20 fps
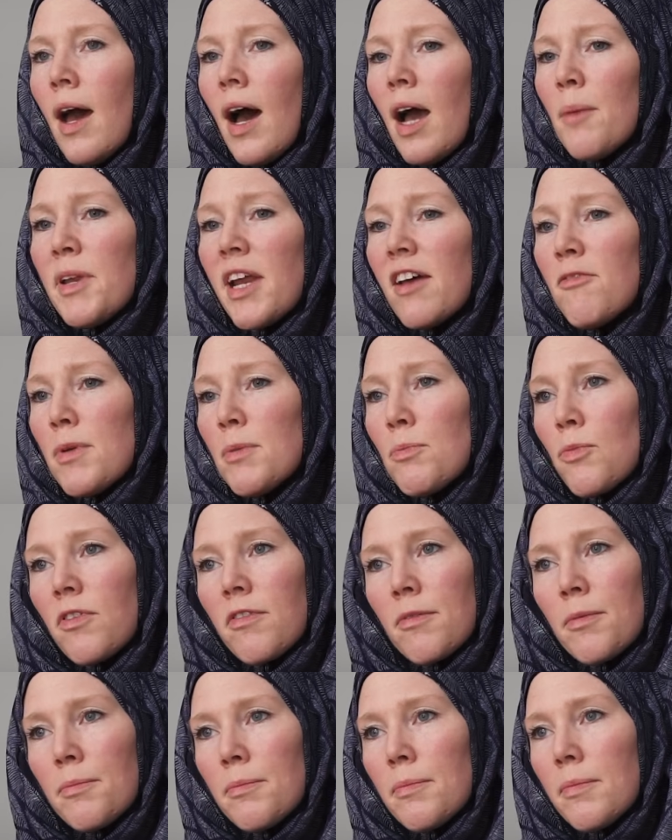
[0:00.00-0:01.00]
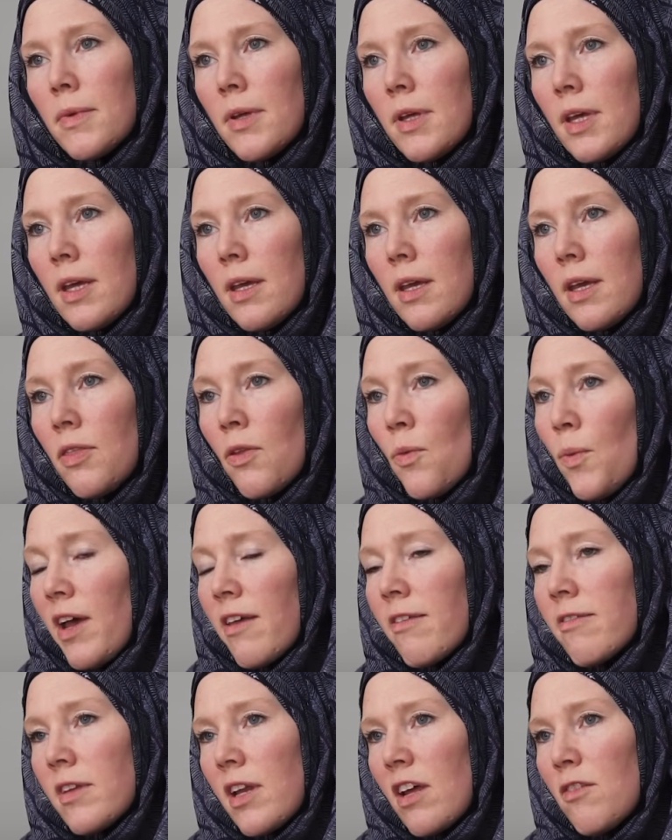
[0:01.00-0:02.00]
I mean, I've been Muslim in the
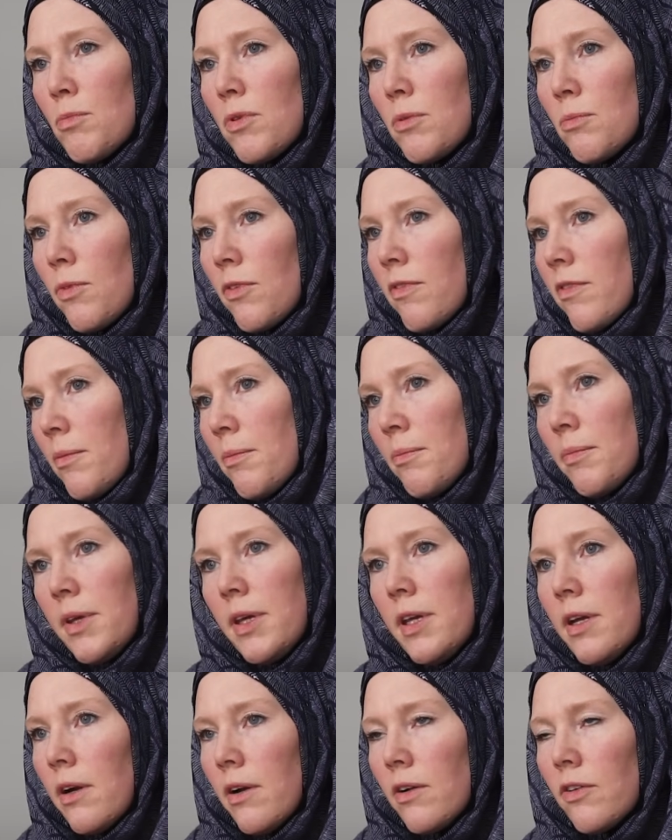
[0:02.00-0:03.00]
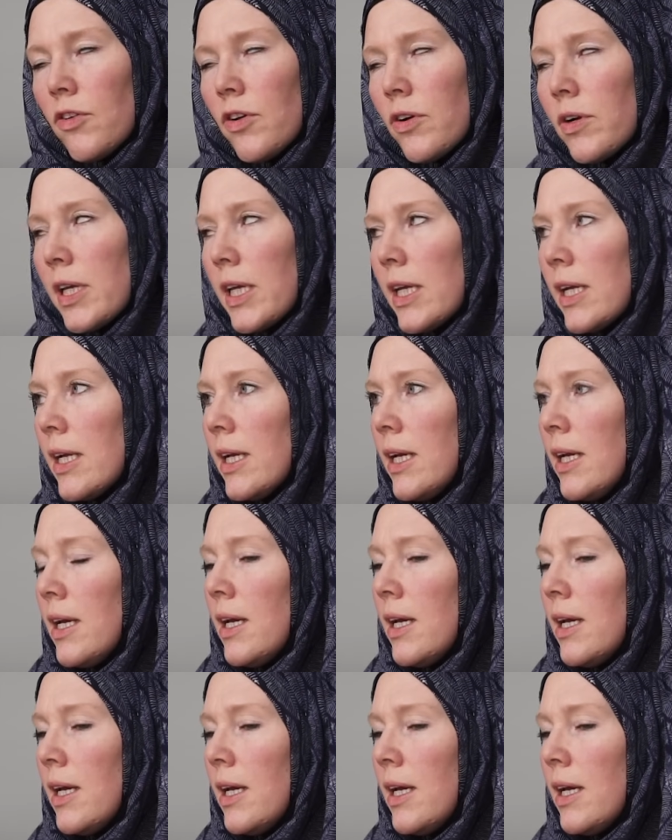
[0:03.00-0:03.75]
West and I've been Muslim here in Turkey.